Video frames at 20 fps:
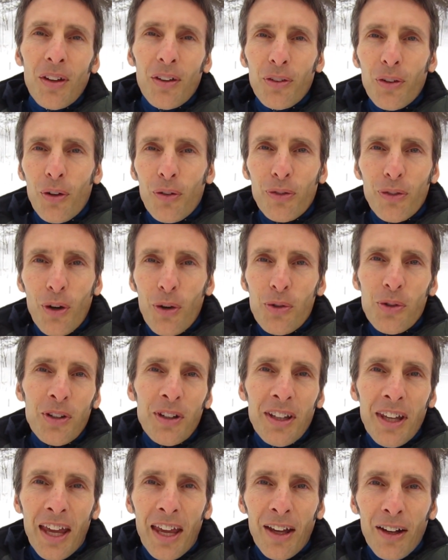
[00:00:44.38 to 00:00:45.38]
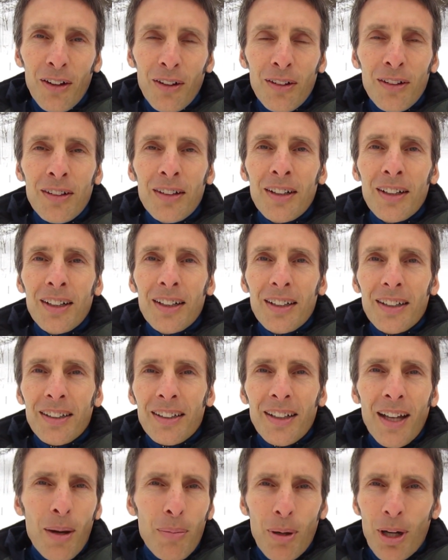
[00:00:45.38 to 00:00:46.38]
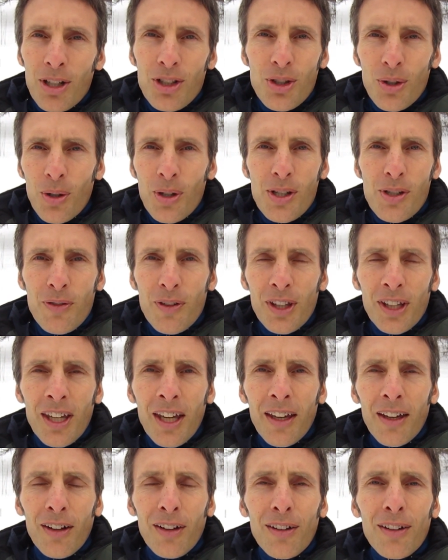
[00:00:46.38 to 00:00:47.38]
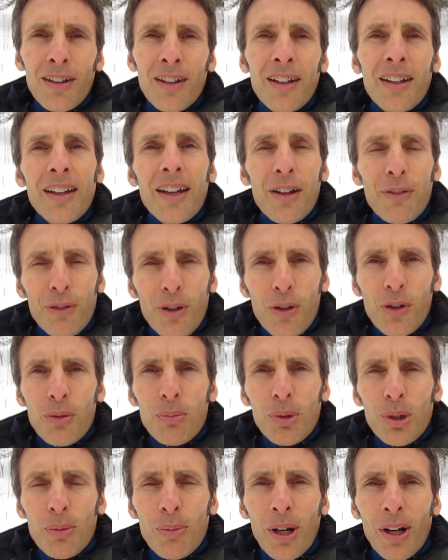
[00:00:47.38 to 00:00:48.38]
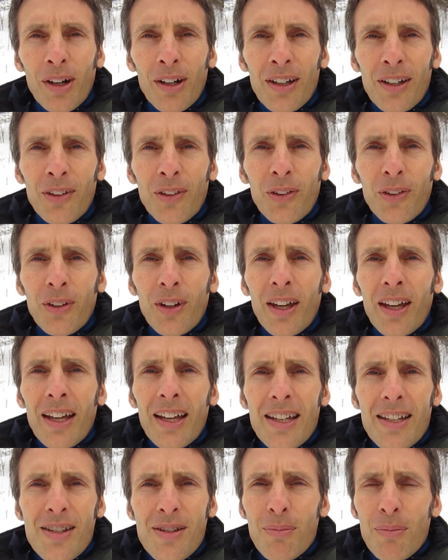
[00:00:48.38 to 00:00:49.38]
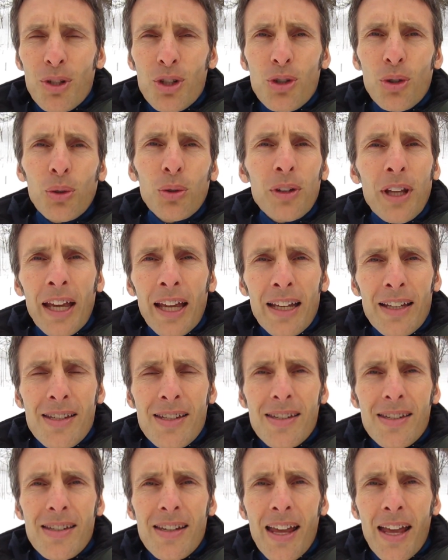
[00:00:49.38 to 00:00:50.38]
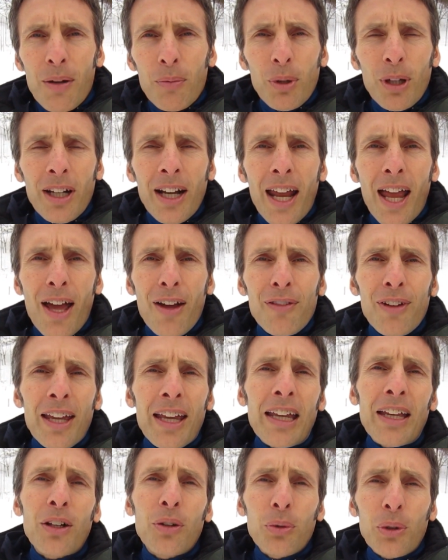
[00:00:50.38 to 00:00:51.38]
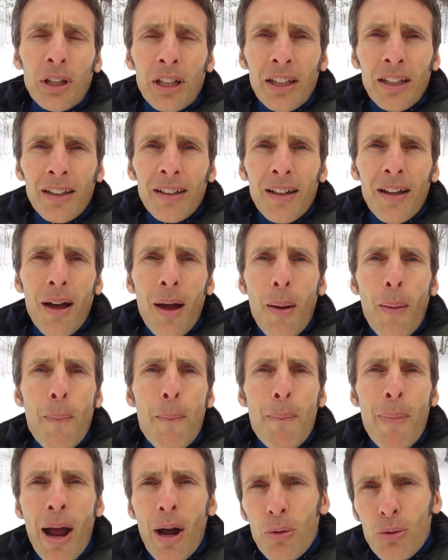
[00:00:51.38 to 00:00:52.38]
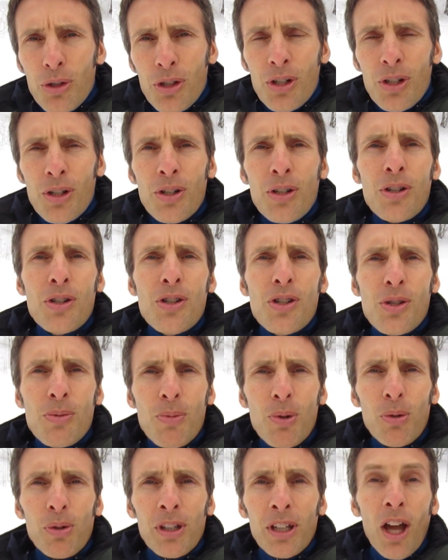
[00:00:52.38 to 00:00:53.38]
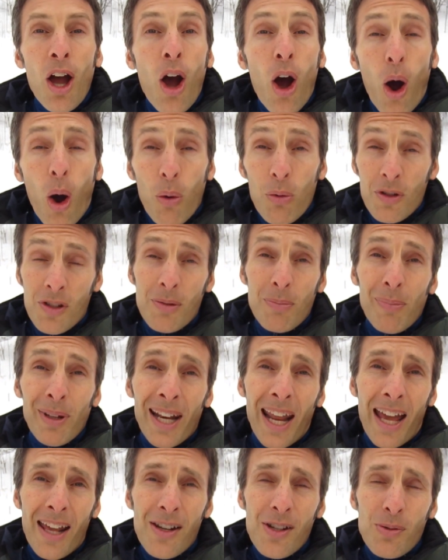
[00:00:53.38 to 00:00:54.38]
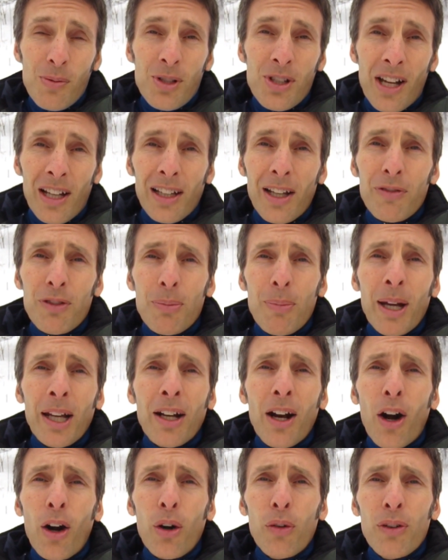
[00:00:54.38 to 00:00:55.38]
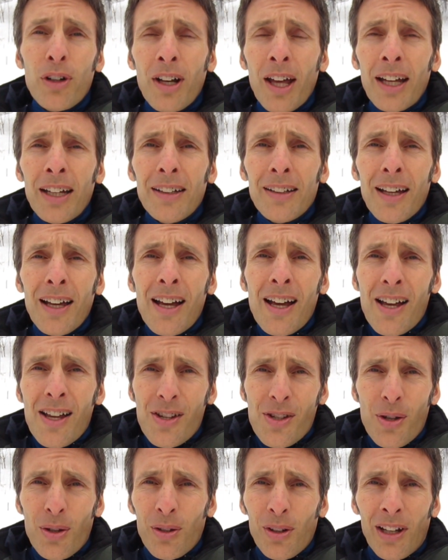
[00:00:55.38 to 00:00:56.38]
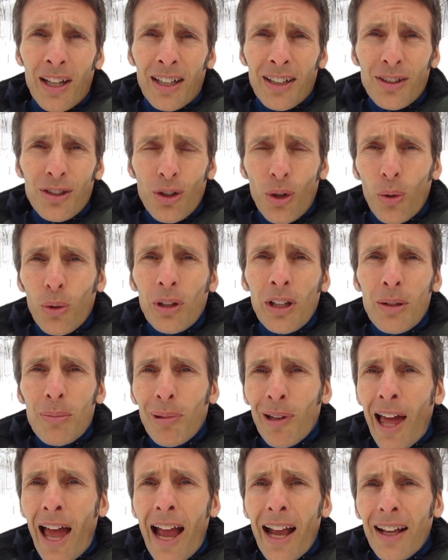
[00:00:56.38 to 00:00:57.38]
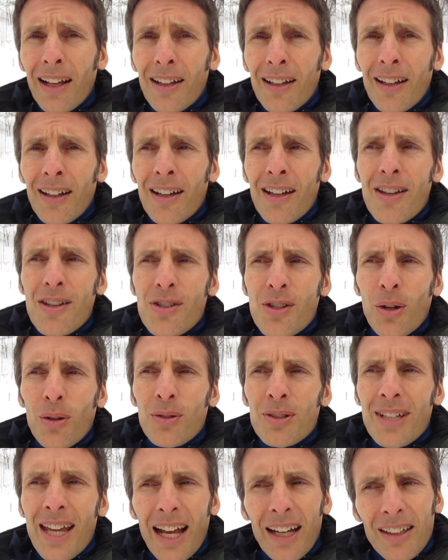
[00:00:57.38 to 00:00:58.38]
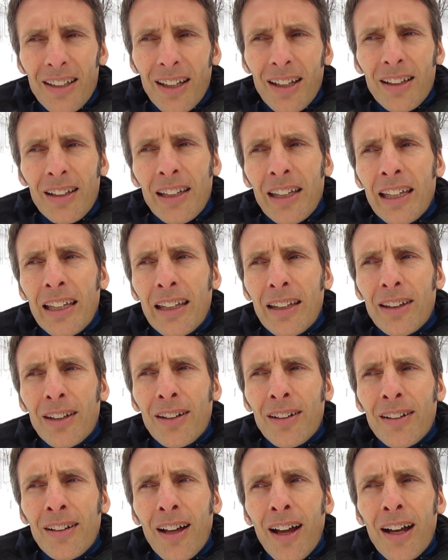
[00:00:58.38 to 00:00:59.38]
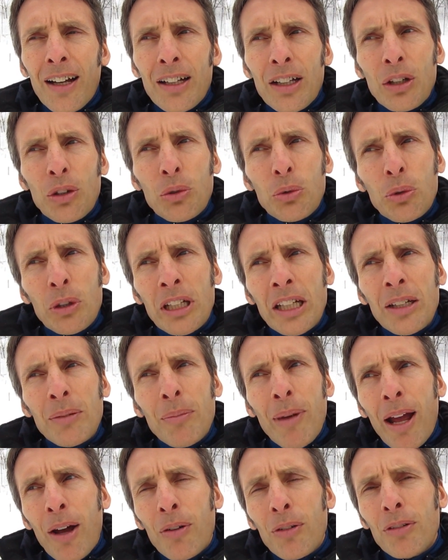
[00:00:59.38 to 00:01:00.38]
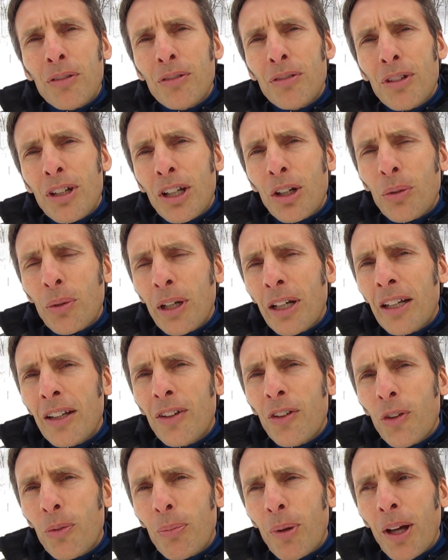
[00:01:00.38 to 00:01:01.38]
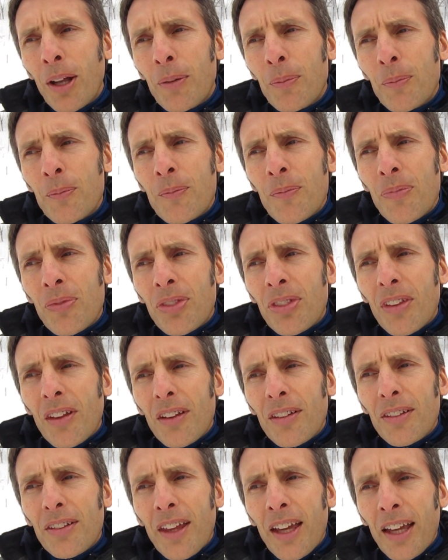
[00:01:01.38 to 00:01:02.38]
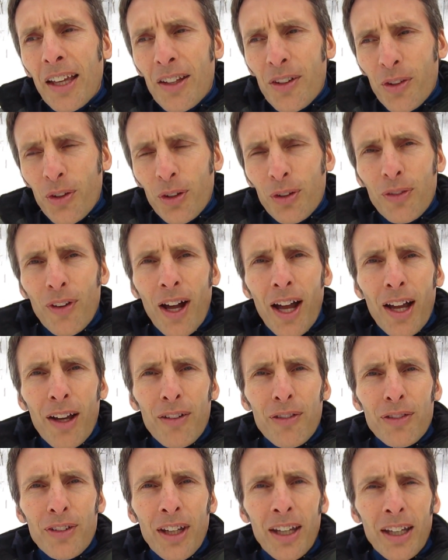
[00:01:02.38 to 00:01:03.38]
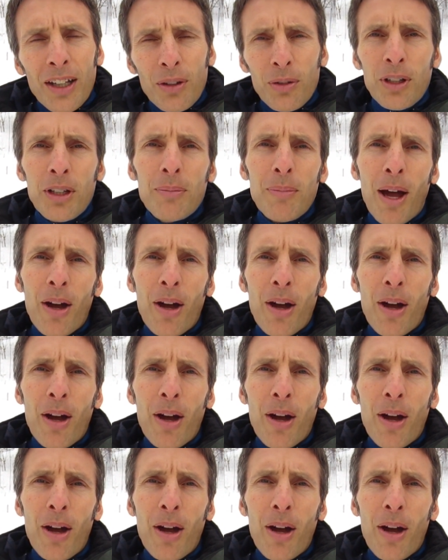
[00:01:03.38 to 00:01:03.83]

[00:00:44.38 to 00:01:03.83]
So frozen kale, not by choice for the kale, frozen blueberries, some medjool dates, and we're going to have a green mountain smoothie. Oh, some bananas, which I left in my car overnight, so they're like totally black. So technically, they're not green mountain ingredients, but they survived a Green